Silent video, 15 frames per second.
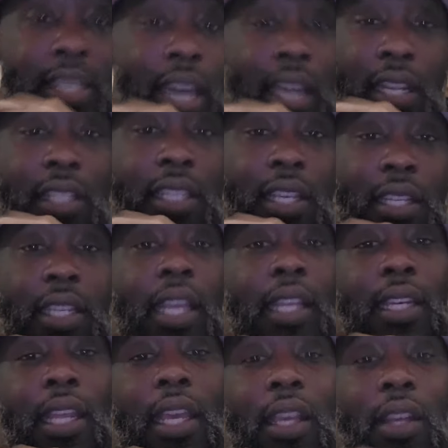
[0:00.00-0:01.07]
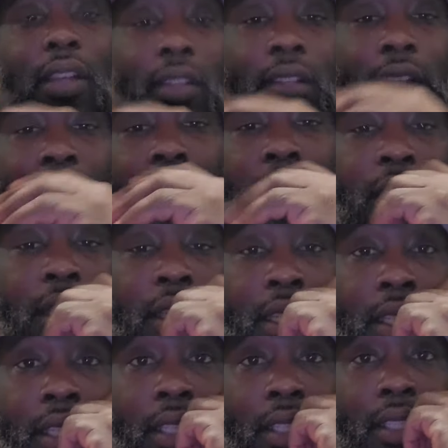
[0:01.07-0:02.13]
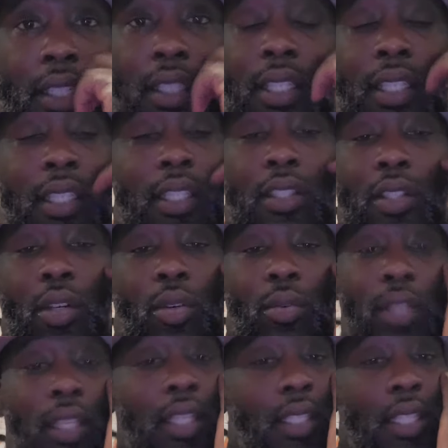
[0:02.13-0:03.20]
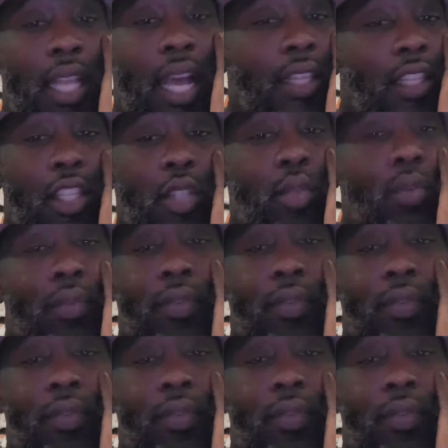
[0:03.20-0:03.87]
He got to take that down, cause he's not the you